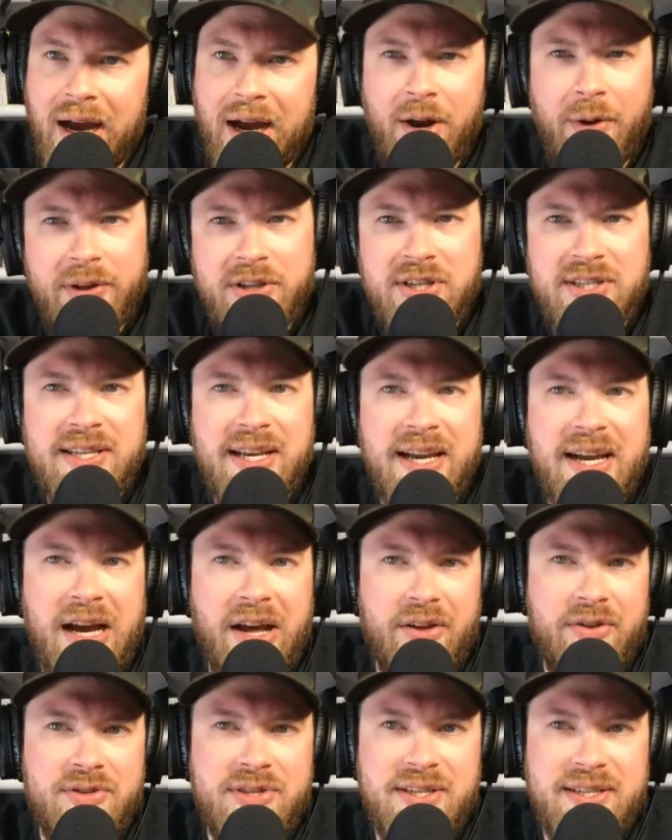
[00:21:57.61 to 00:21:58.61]
I know I just said
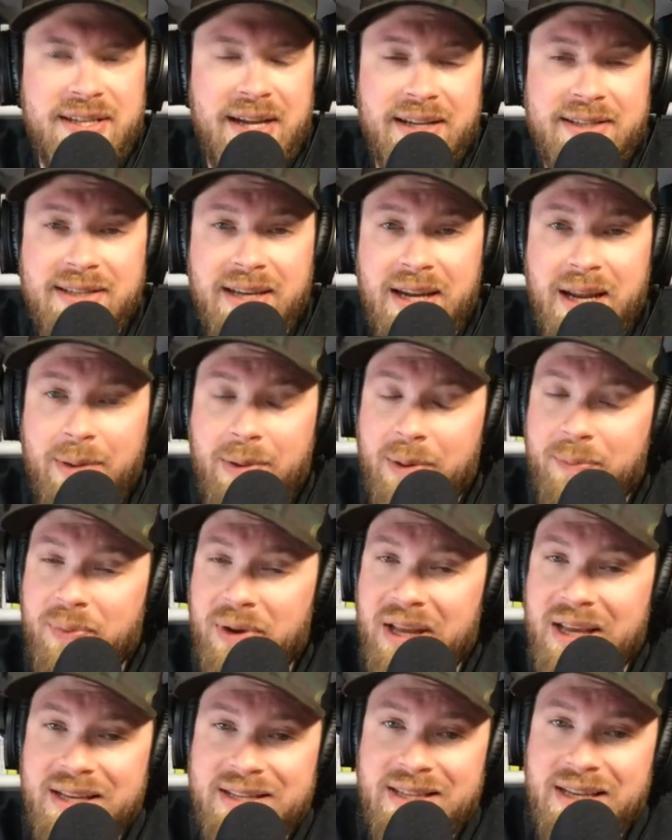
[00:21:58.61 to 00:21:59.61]
Kyle Anderson's not dynamic,
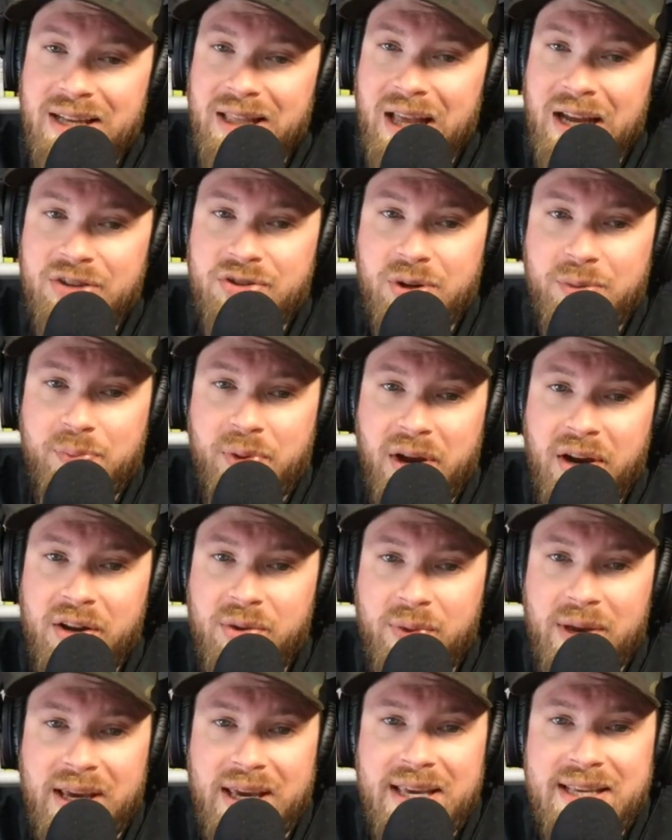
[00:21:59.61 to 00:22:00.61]
but he's the electric player of
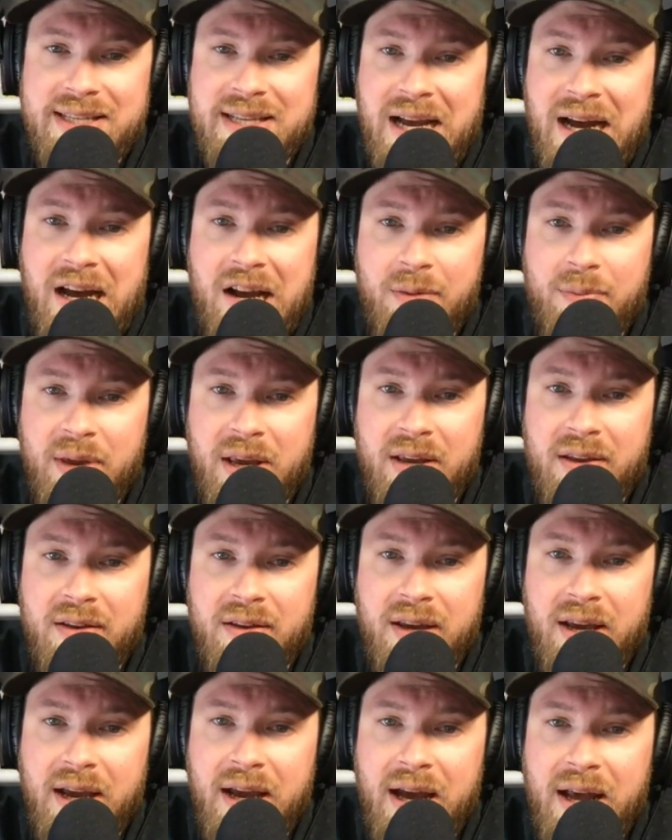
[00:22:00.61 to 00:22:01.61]
the week. He's got to be.
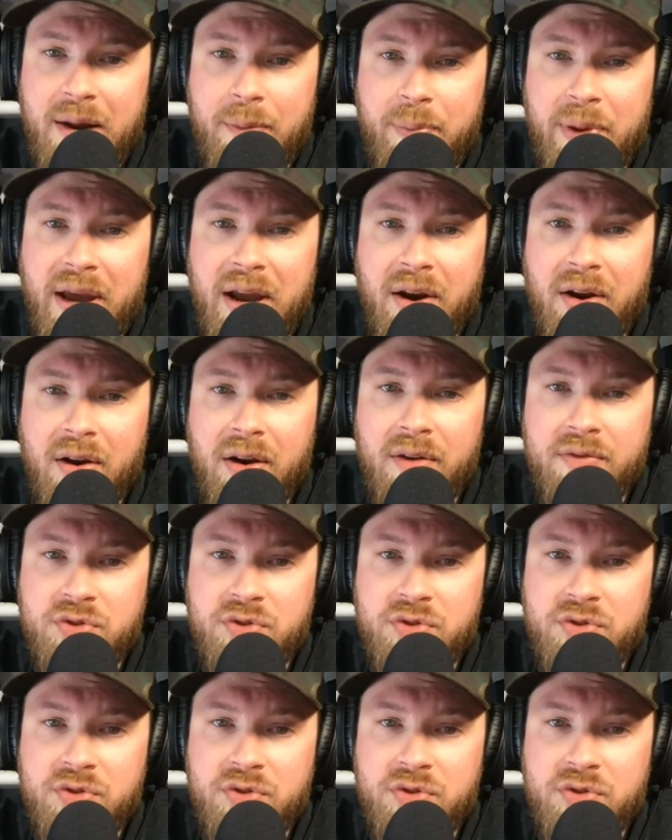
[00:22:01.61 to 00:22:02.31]
He had a pair of